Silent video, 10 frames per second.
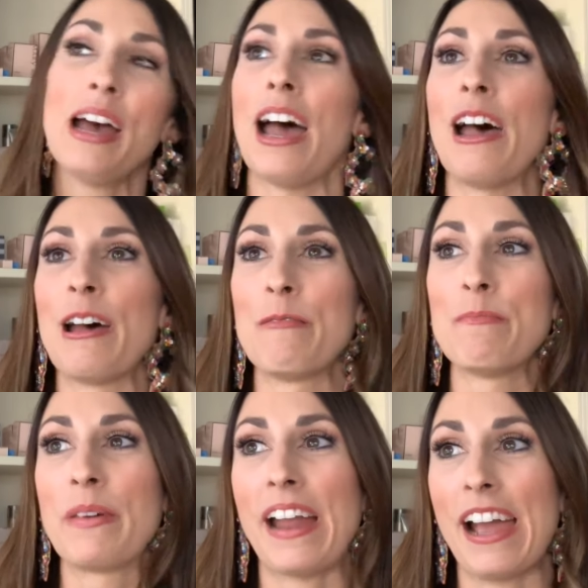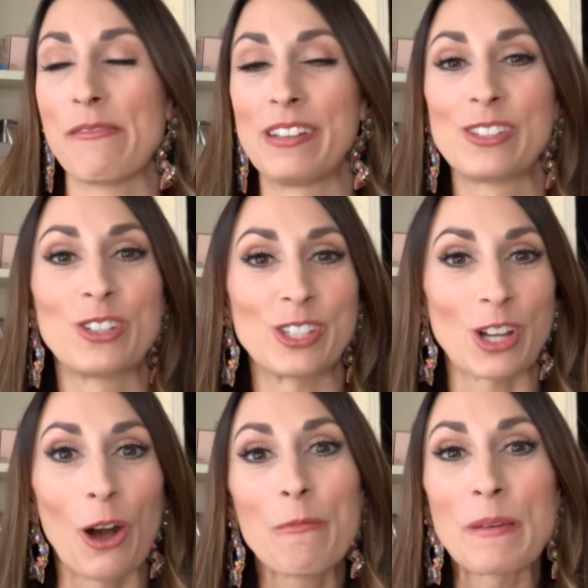But I was just
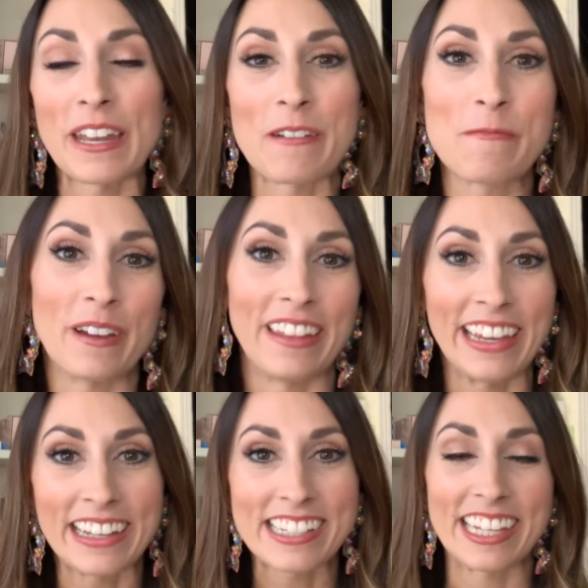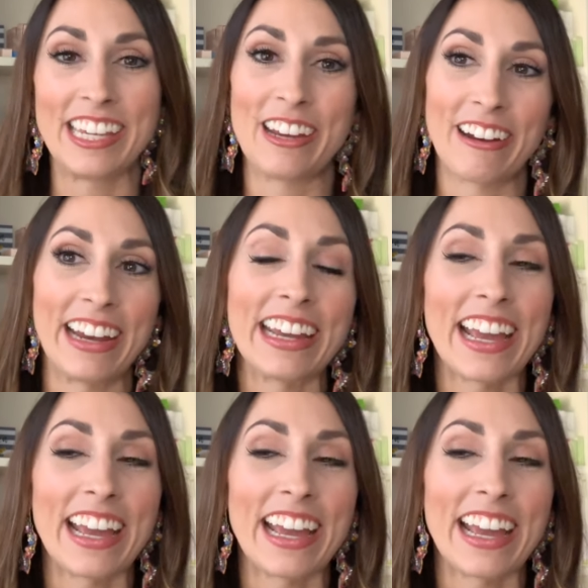open and willing to hearing.